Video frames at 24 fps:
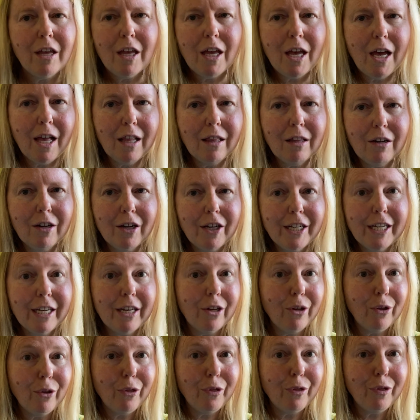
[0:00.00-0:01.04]
allied
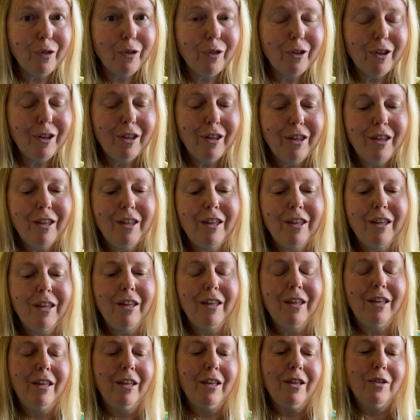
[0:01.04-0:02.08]
health
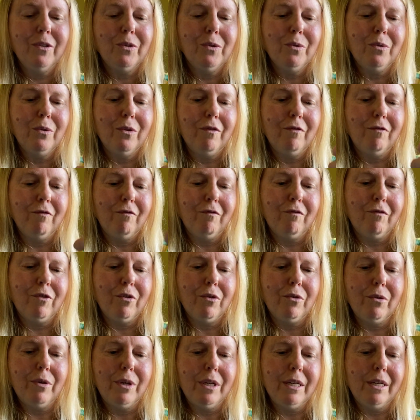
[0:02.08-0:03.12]
sort of
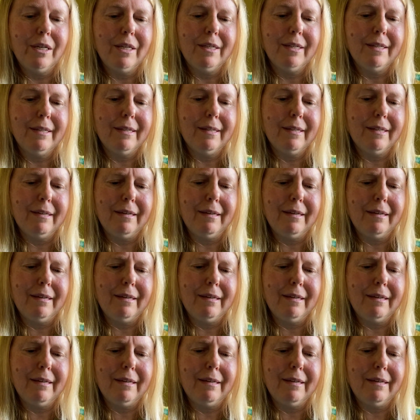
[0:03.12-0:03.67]
careers.